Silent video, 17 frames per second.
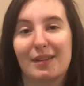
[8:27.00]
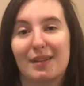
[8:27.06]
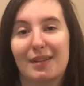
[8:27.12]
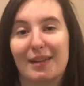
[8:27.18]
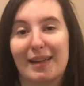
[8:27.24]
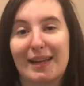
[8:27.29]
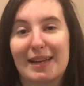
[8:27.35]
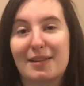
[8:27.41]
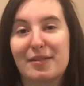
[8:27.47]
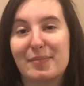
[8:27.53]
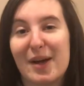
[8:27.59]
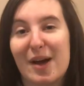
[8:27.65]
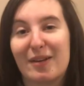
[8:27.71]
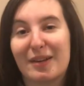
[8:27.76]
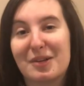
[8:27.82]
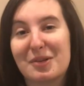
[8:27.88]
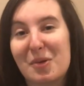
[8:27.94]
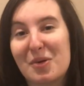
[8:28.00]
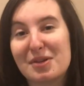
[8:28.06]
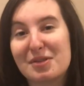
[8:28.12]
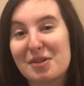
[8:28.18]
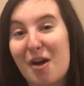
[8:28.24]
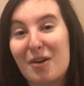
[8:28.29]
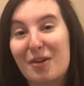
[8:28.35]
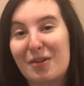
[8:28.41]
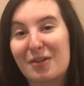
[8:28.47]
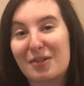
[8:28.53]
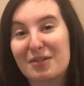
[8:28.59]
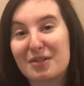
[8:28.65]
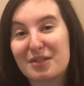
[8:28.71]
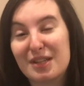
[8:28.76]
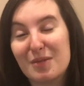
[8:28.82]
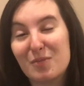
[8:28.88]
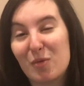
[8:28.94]
It's about indoor soccer girls
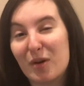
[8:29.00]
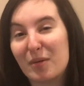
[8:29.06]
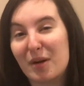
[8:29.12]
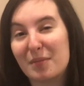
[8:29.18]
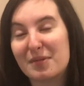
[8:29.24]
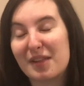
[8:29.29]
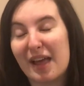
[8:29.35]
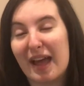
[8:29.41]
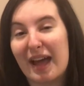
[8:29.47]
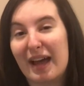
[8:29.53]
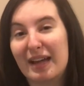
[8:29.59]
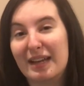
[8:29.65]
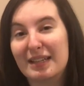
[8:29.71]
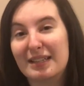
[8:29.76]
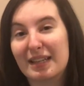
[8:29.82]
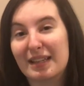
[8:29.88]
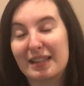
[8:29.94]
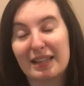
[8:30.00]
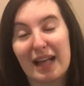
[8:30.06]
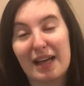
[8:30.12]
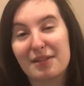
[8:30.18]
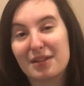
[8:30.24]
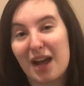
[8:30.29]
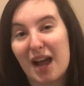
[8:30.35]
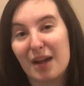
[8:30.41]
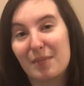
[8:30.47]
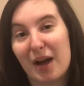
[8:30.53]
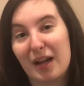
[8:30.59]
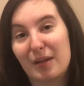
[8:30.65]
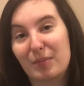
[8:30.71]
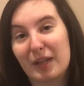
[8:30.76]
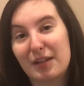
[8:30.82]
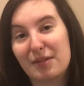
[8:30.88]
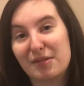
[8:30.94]
team warm-ups, and the last time I
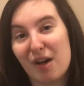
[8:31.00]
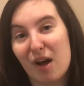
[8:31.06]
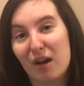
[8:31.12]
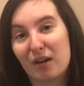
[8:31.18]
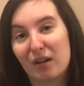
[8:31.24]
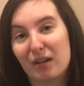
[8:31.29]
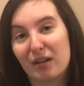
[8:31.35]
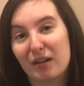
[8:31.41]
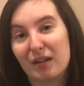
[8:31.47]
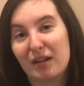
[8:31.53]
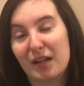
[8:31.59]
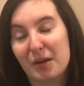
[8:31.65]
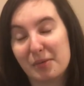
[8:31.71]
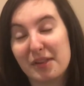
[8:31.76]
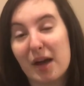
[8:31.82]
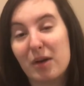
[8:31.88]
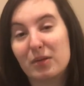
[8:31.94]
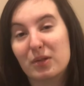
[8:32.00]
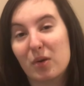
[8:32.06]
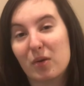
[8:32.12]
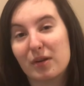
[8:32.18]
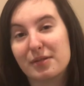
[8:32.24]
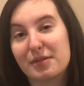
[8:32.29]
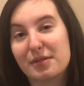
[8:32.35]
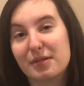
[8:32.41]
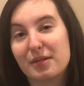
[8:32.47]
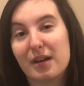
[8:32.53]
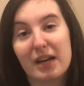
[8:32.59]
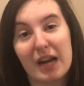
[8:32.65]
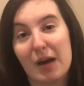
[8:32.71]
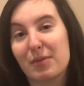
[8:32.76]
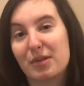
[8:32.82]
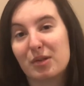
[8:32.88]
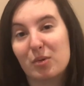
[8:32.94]
played soccer, it was outdoors, and
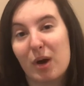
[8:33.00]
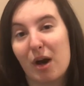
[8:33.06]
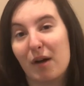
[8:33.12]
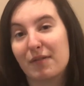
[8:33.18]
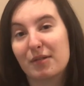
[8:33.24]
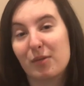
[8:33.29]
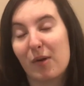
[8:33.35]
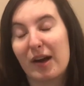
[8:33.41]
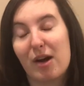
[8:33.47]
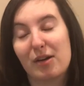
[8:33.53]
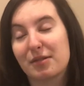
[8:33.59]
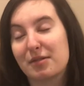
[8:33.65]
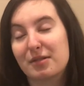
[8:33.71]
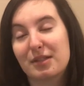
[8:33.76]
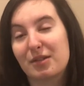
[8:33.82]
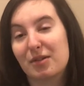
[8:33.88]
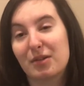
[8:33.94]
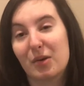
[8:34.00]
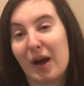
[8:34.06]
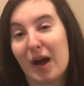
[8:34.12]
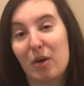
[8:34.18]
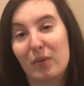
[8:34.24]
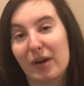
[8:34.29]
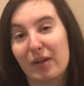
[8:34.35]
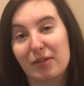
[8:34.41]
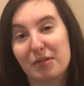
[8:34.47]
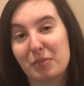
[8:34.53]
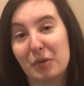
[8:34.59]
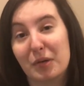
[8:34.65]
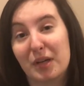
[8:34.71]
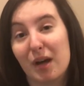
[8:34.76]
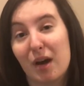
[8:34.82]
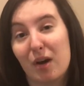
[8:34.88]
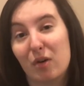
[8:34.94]
I was 12, so I honestly don't know how well this would
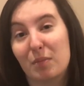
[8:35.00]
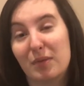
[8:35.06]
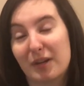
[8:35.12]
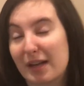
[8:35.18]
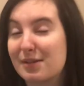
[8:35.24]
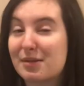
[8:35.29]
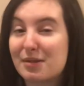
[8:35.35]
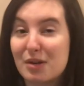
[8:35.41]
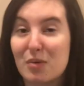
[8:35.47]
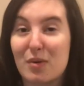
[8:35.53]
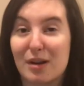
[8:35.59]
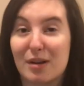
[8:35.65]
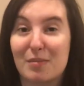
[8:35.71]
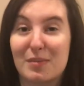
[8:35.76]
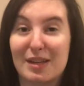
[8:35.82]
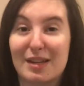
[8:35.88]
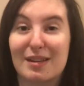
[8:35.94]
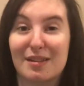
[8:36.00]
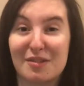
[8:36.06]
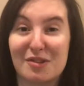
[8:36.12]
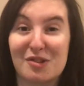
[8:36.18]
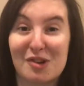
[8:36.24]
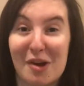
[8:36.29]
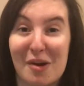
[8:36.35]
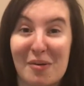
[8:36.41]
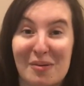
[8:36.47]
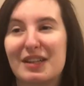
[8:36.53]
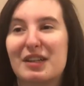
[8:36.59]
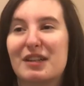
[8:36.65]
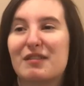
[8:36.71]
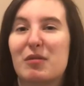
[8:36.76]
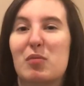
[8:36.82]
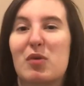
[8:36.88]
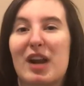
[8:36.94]
go, but I still want to be in the show.
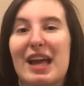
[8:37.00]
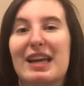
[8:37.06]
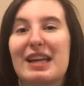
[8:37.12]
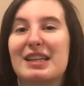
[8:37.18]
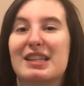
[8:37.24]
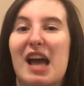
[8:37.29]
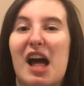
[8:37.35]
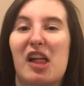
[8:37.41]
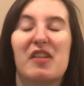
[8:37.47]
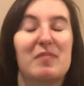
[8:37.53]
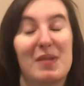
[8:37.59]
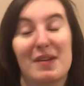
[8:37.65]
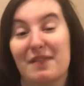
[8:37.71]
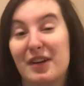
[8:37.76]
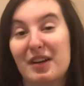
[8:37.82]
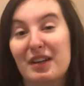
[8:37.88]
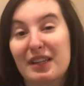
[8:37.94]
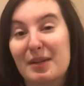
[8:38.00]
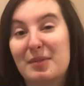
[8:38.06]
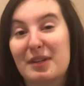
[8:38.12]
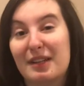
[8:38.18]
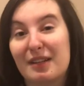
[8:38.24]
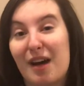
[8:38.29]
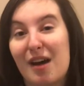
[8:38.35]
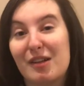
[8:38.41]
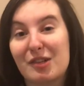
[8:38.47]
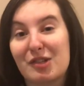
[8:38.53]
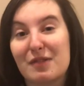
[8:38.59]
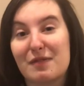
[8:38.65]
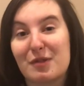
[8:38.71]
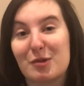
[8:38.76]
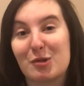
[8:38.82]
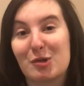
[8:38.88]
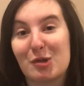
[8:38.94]
From what I can tell of my very limited knowledge of
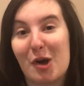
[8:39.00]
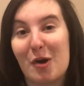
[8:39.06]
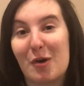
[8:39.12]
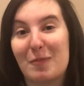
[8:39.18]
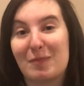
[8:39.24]
this show,